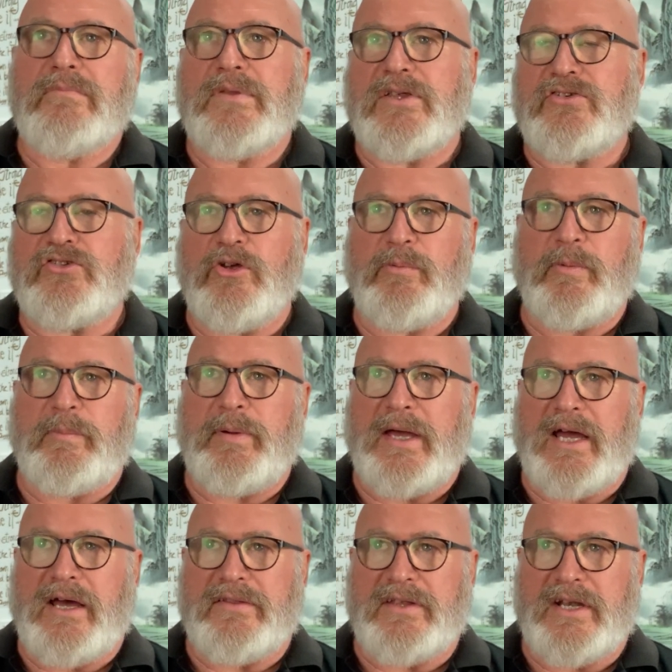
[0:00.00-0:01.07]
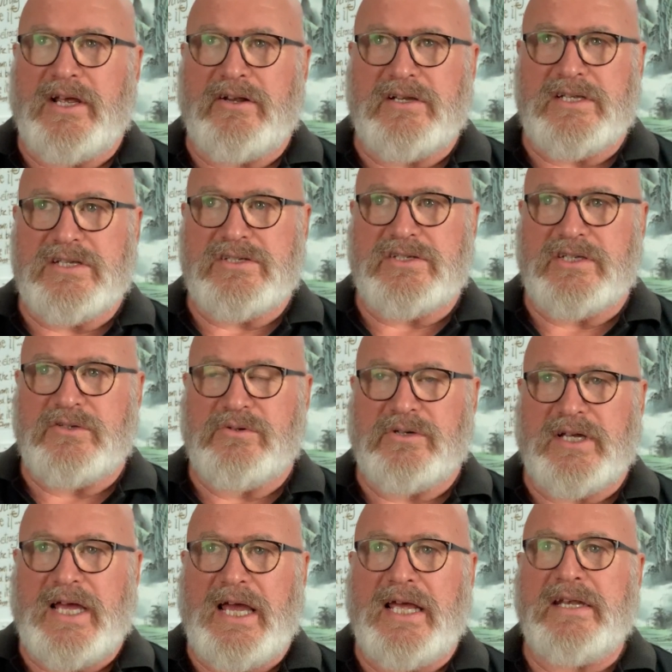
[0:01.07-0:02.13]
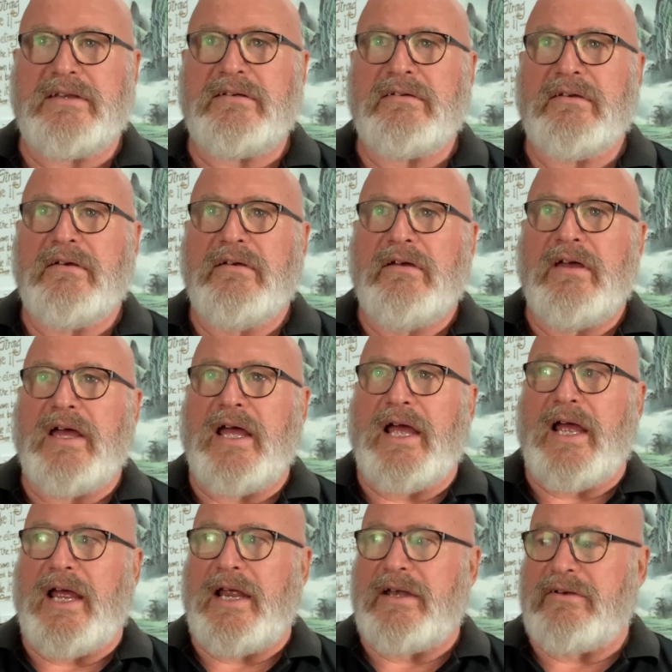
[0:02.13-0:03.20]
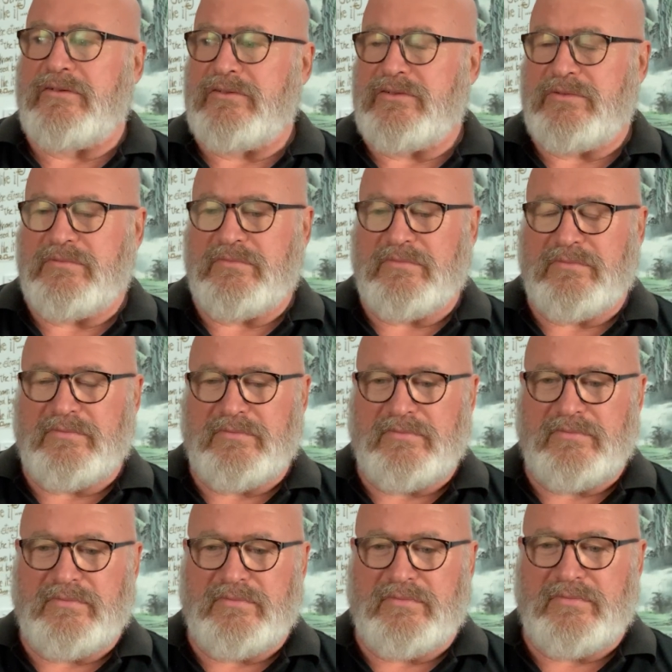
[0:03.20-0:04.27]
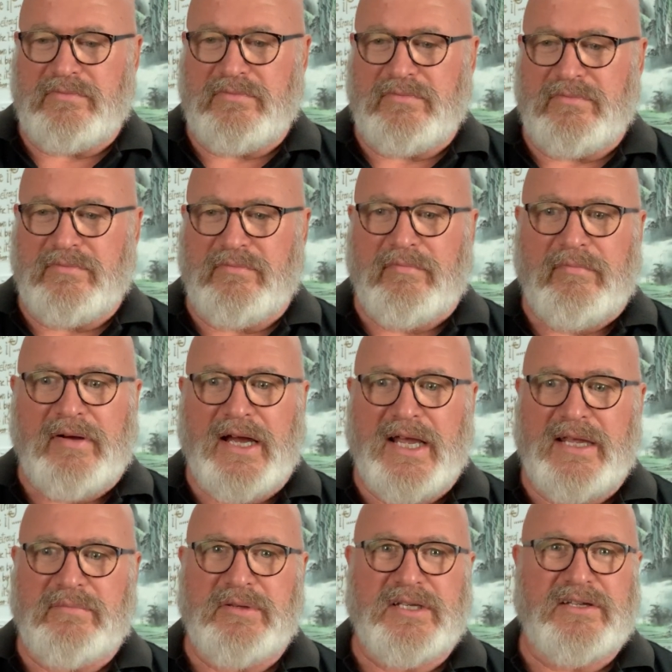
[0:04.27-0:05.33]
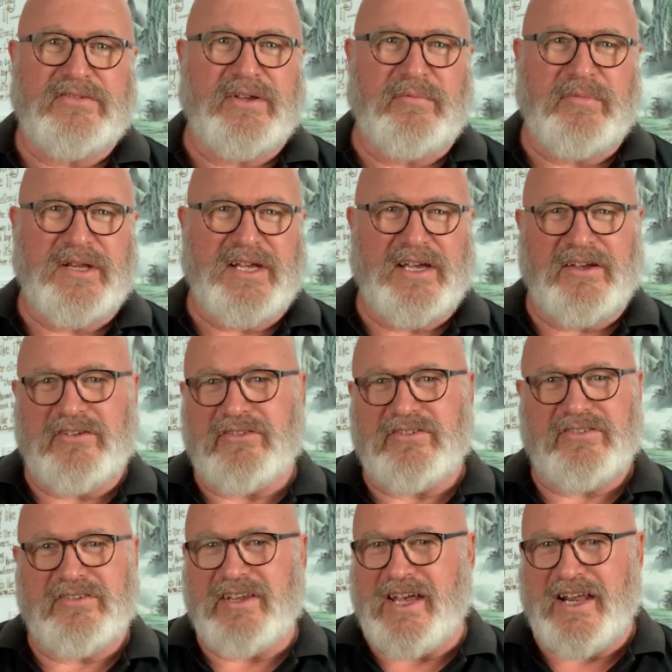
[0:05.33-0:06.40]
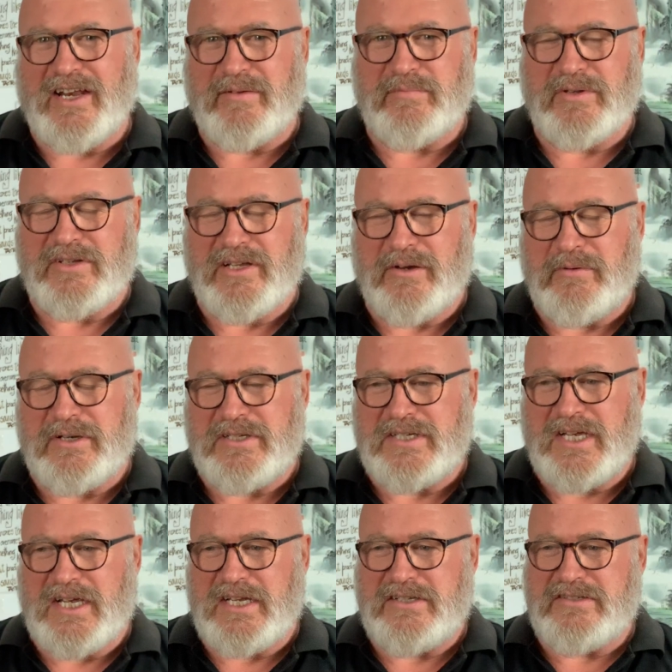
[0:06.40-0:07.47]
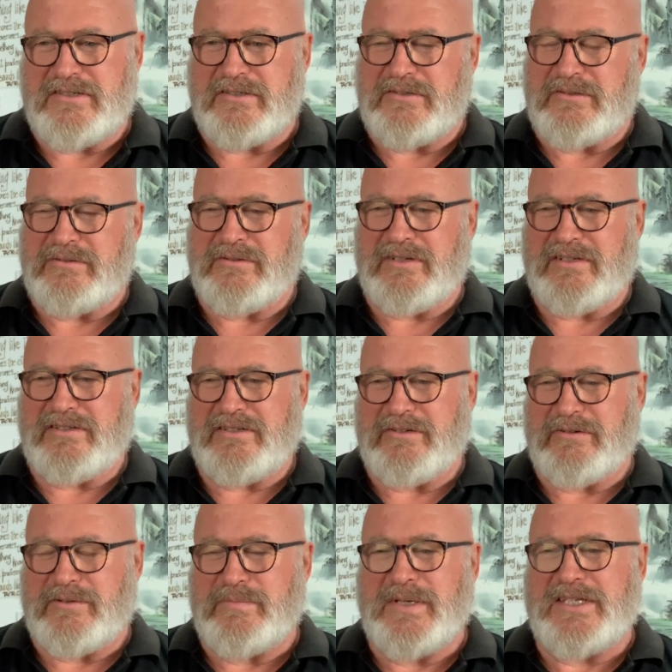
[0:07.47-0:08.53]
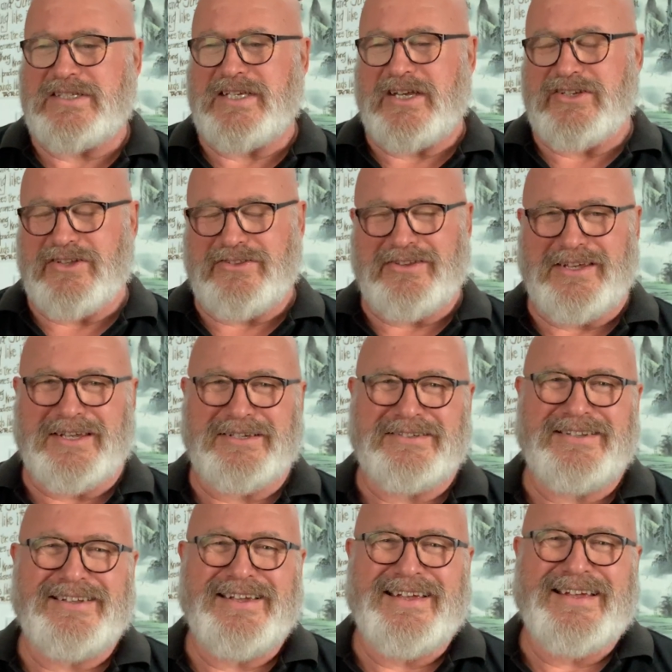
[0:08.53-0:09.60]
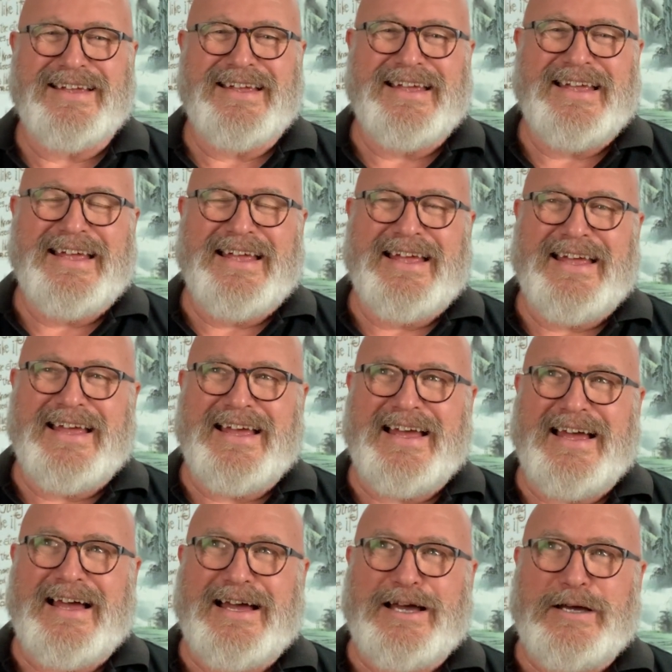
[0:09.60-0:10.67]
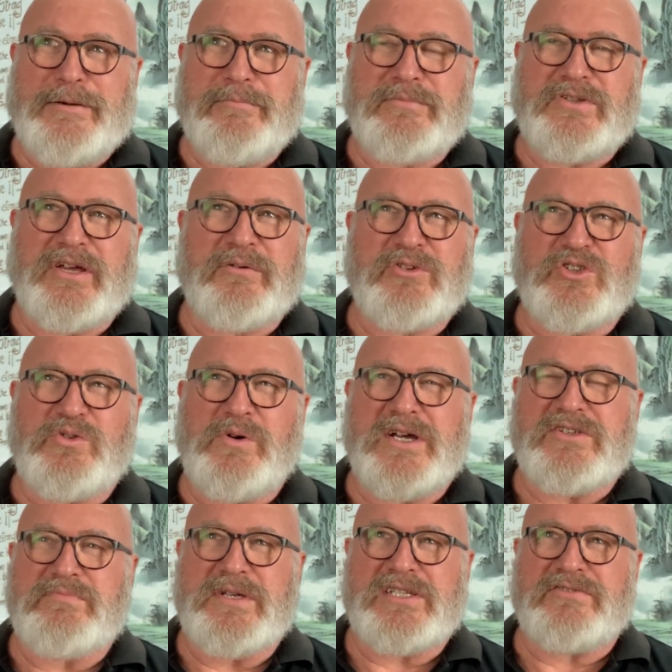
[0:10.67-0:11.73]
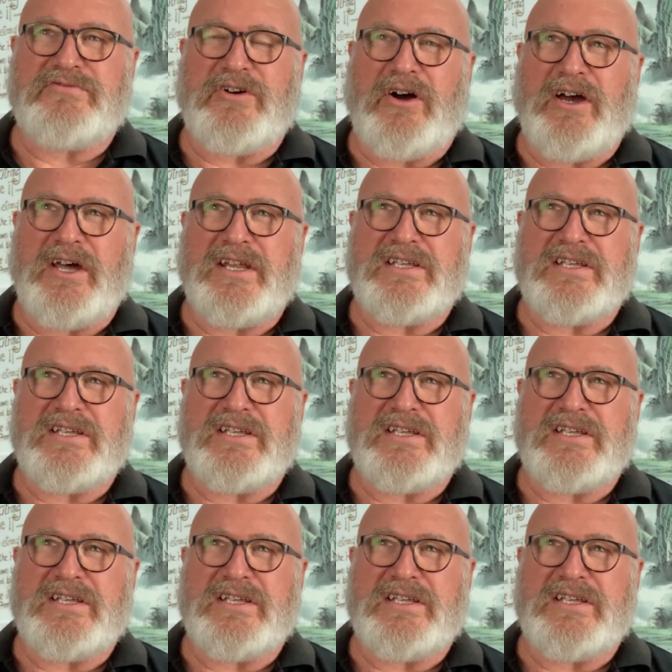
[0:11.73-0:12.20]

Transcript: this superpower that only Sigung had, and maybe somebody else had it, but no one dared to admit such a thing. So it was always mystified